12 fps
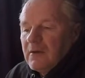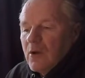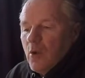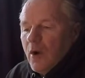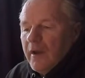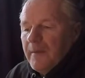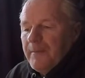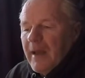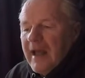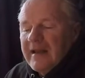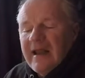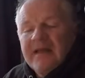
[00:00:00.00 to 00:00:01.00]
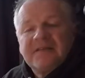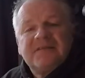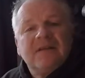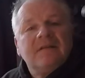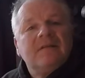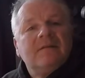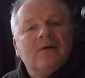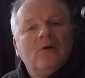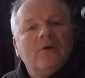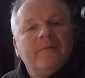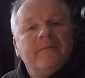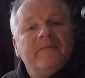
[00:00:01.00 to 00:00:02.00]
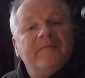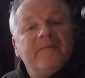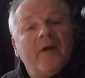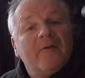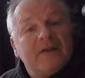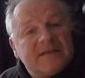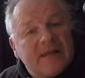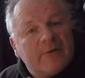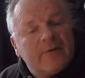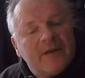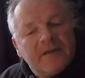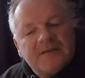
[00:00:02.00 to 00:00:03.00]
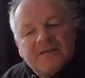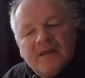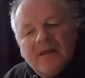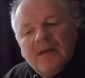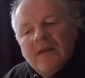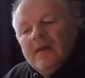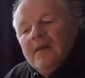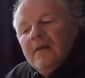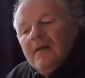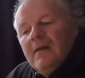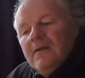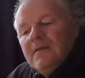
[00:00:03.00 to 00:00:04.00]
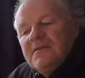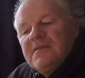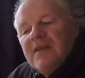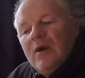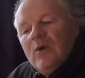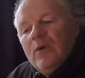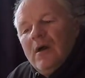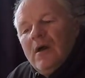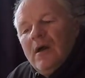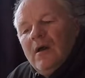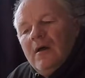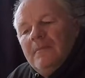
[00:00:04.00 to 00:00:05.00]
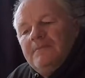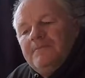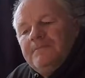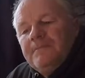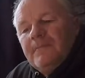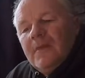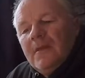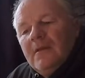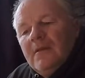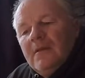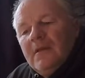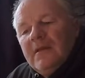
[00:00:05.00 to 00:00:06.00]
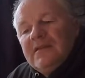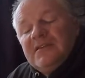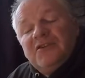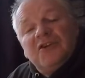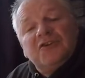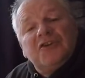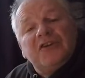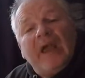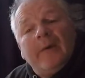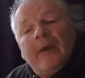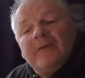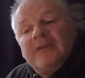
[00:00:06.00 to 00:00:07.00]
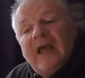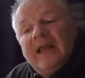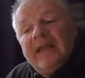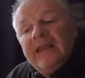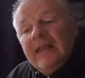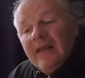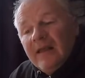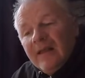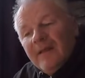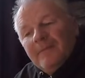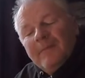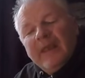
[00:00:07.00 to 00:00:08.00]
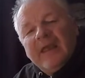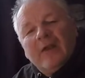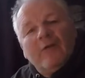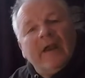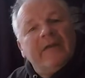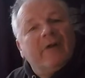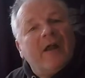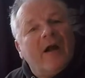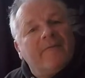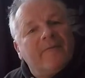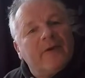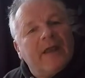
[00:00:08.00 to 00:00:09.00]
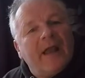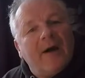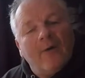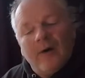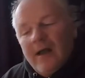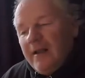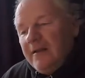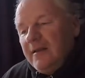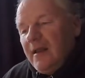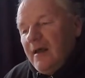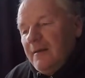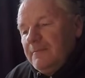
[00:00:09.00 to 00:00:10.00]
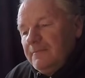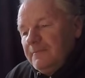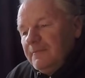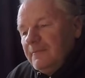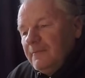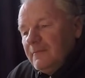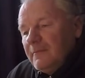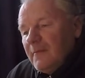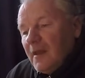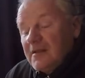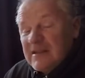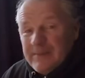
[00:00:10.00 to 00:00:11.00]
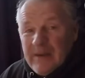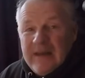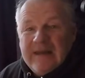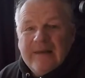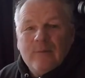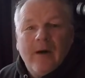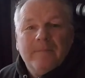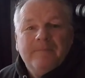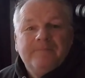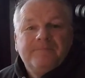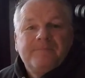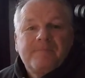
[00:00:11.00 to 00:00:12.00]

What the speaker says: quite a bad accident, could have been very serious. So this is just a shout out to Ellie. Make a great recovery, gal, and a speedy one.